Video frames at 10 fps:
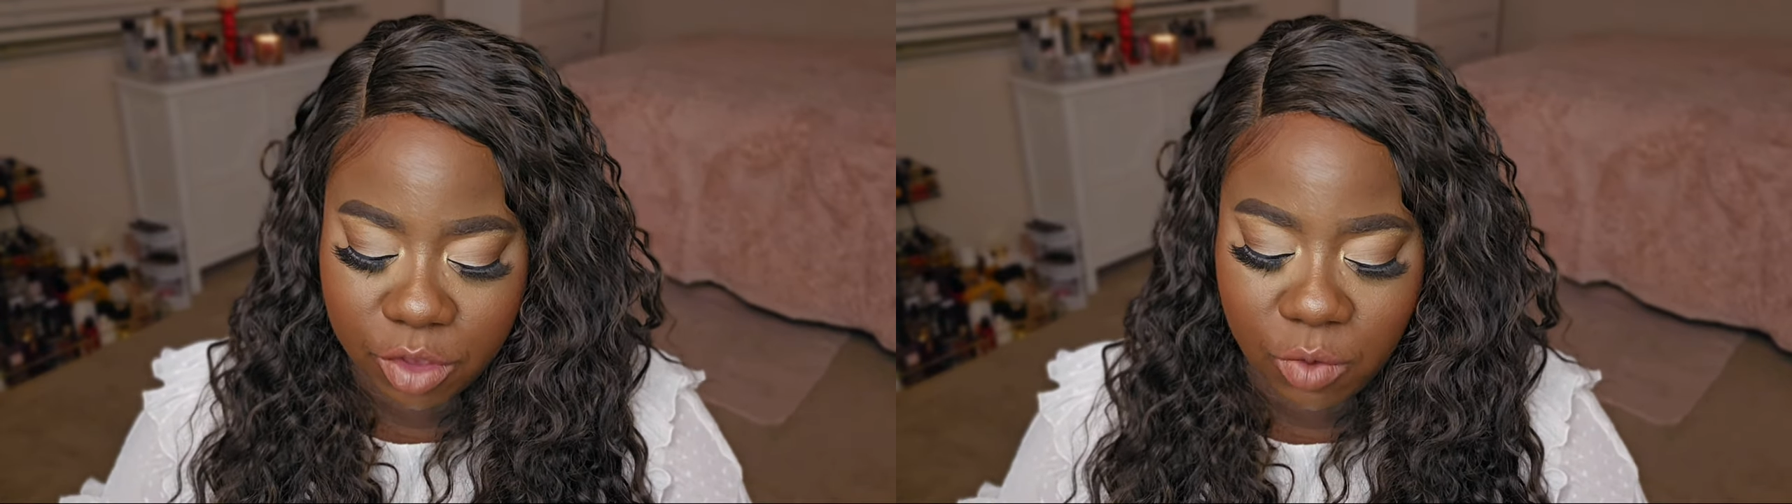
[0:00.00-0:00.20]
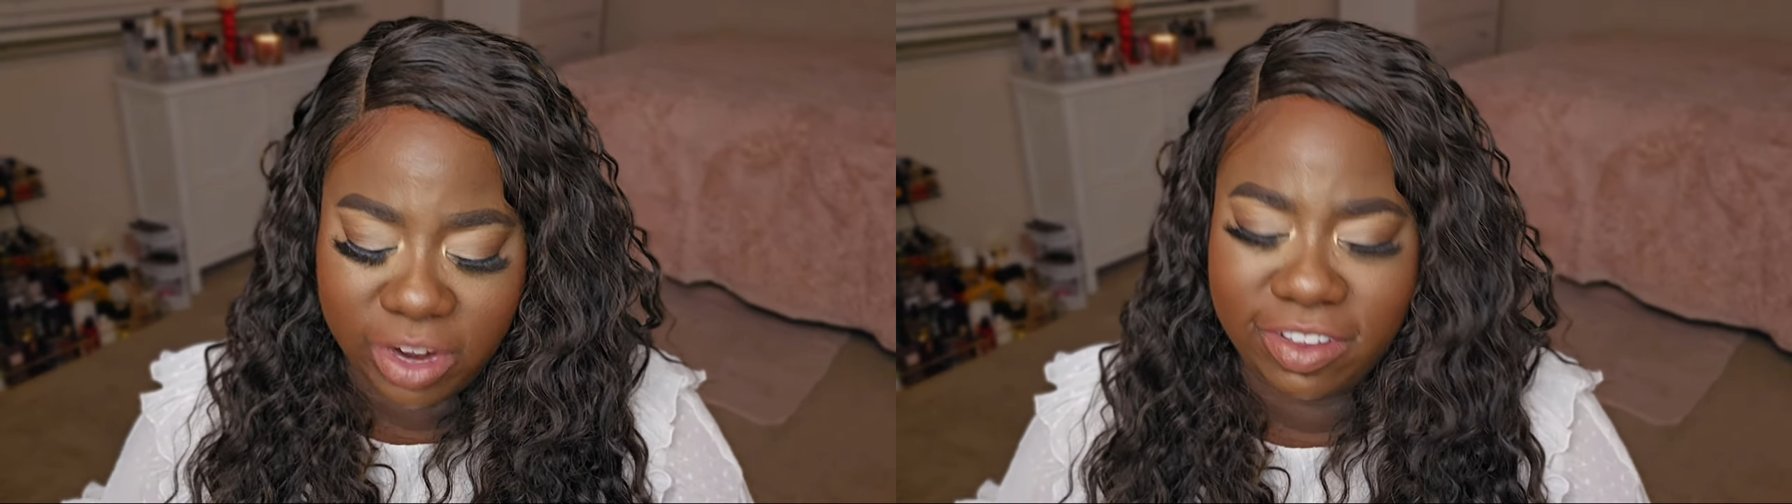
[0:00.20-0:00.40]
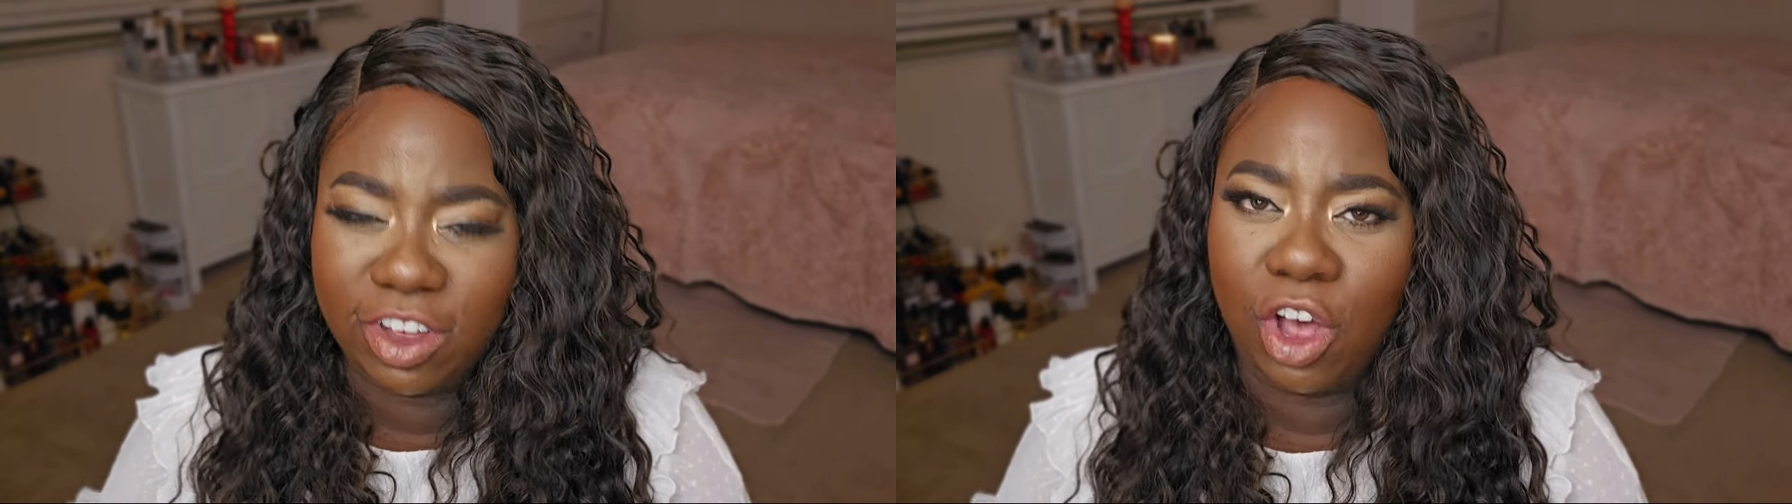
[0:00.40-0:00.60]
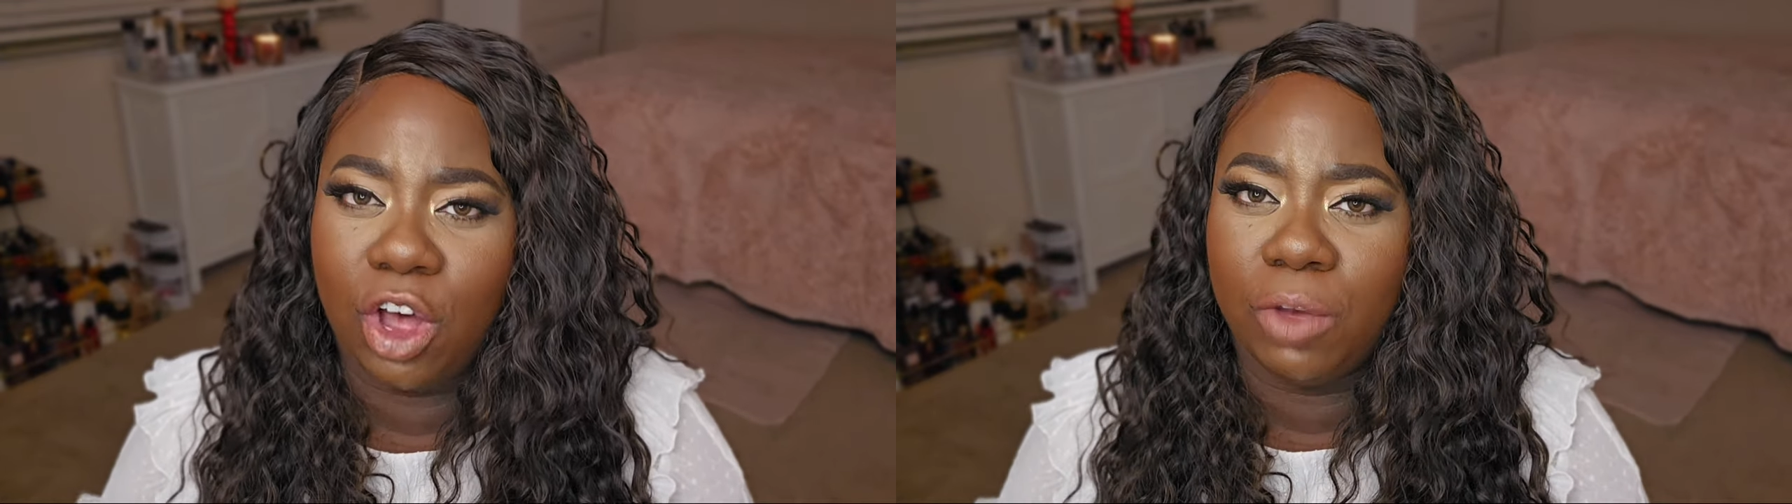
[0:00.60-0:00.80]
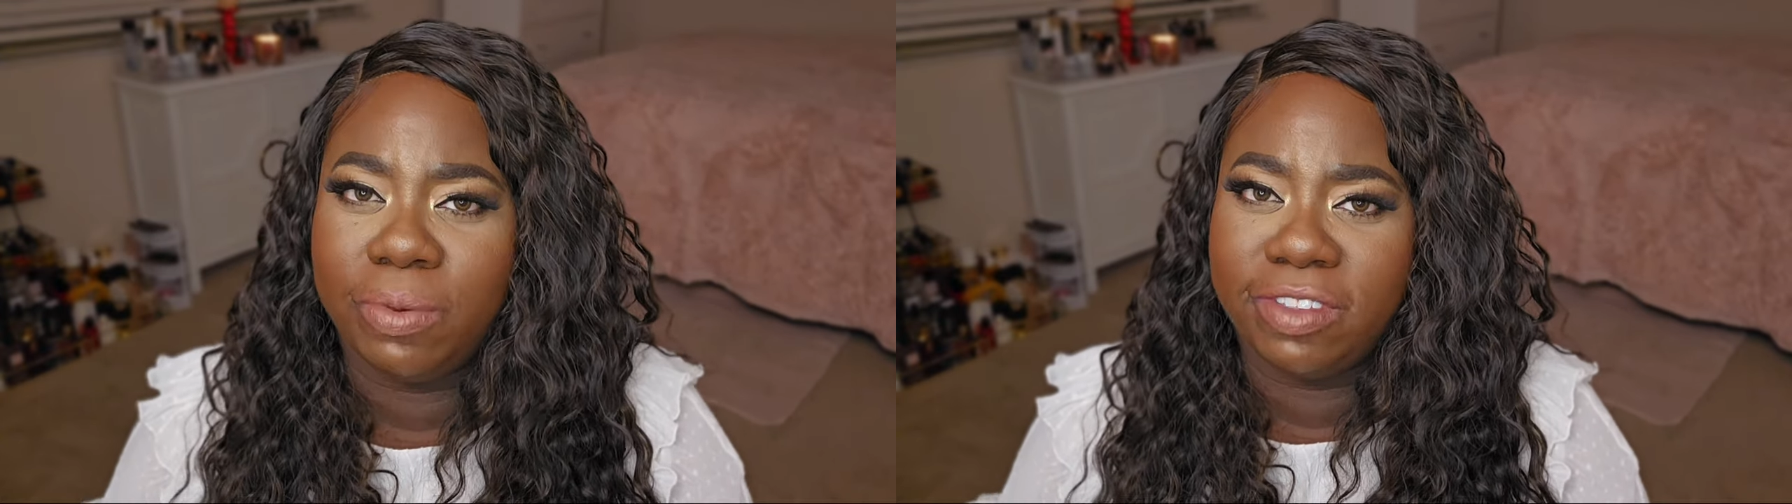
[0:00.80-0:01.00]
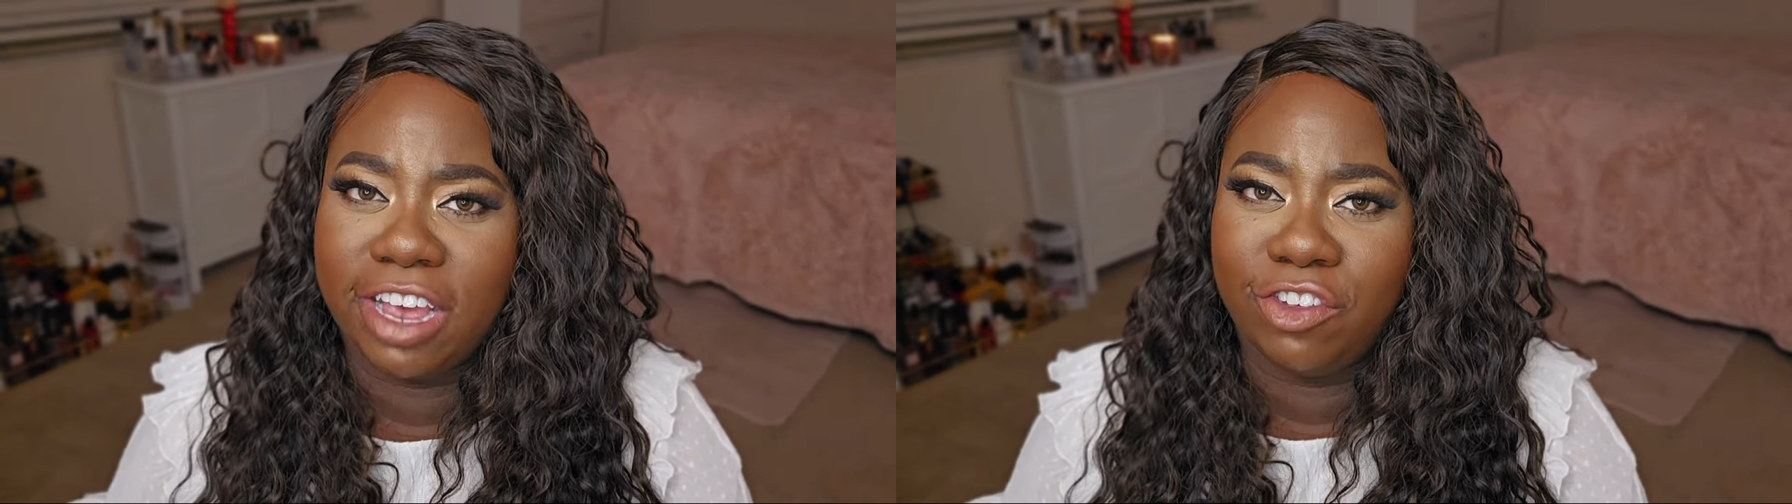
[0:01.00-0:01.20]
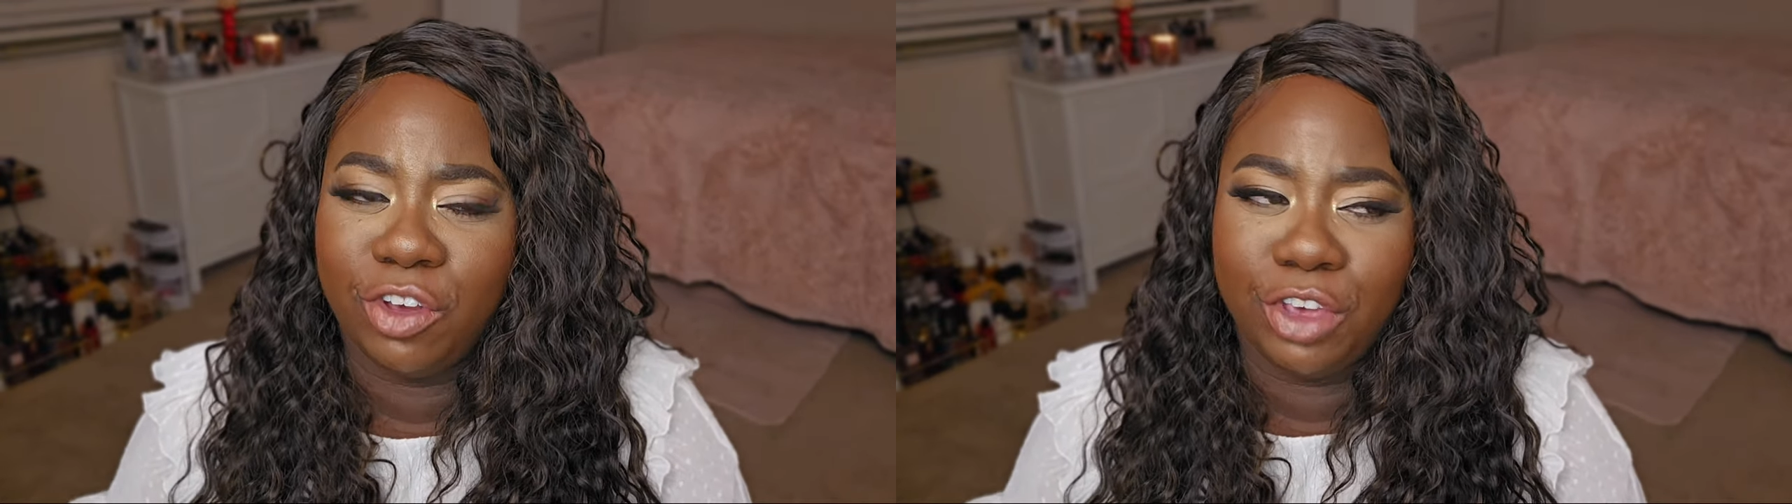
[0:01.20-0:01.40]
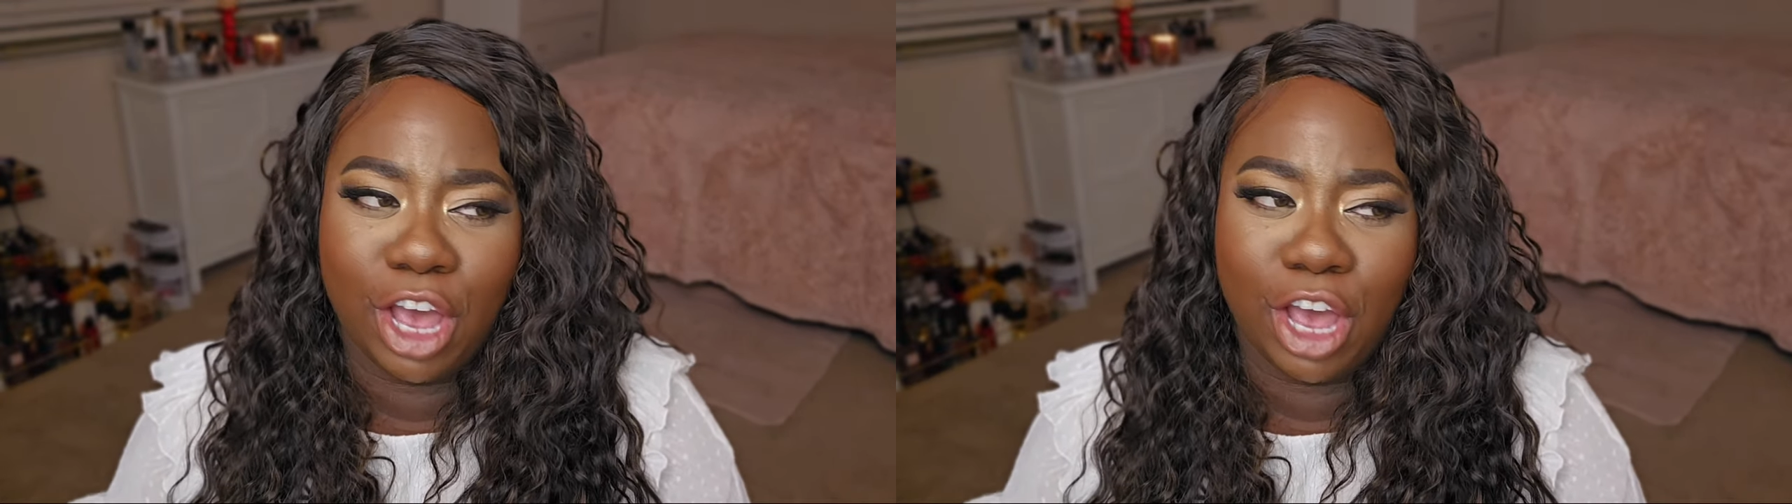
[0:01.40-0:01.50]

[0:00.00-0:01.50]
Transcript: what is it called? Pistachio